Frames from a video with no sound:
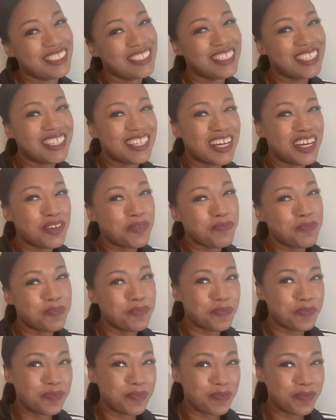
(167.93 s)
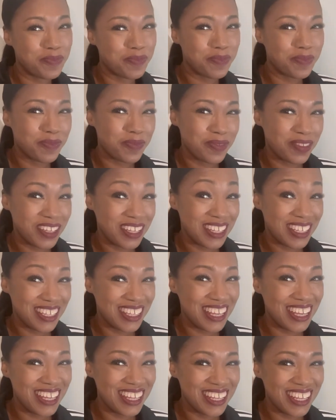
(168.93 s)
you know?
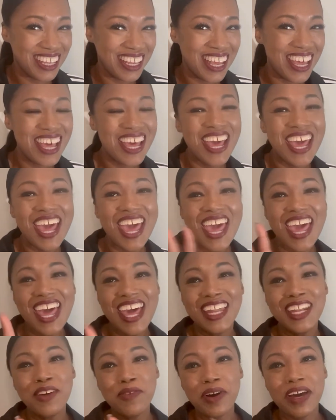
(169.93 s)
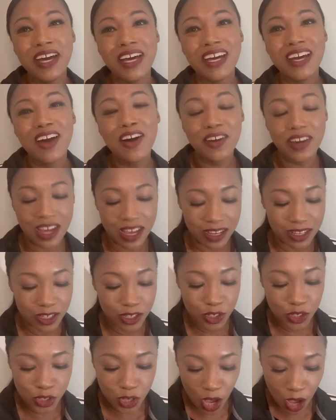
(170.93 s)
Yeah. Anyway, okay.
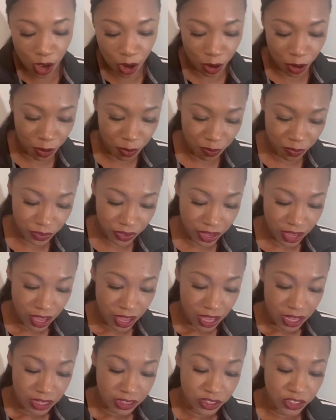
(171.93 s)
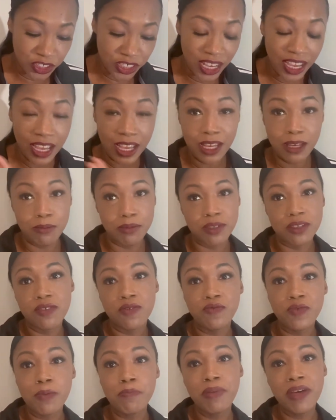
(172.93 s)
So James
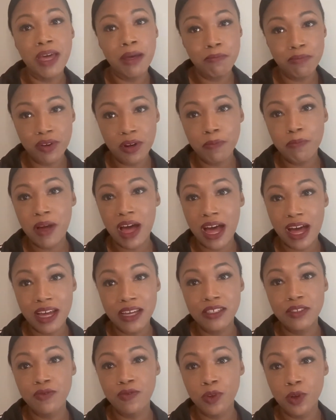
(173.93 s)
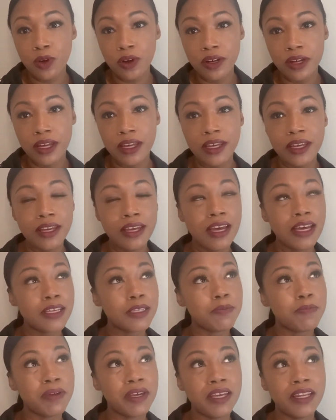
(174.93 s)
from Pembroke Pines, Florida, he
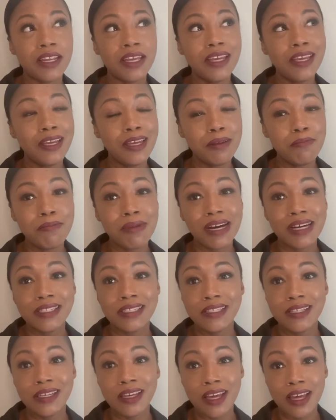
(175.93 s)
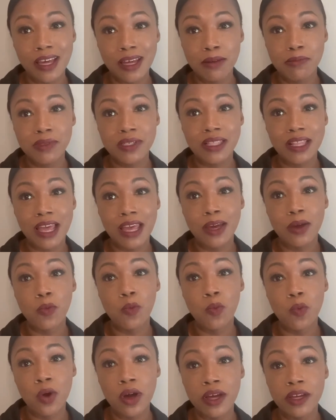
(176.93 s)
has been in my DMs like,
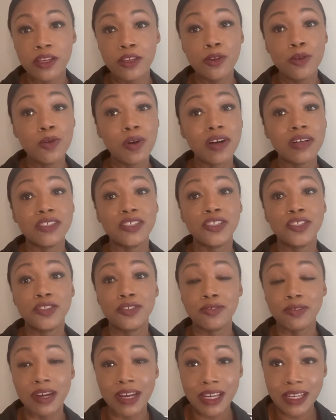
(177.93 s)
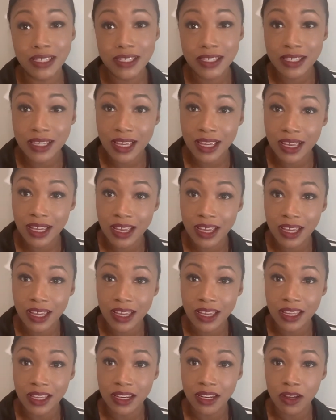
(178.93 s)
what? You are
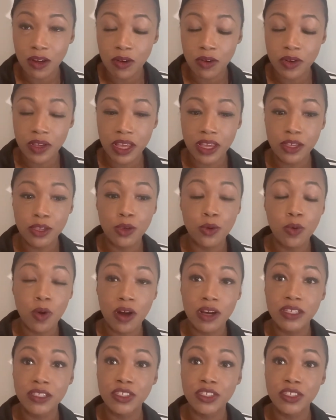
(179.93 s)
stressing, okay? You are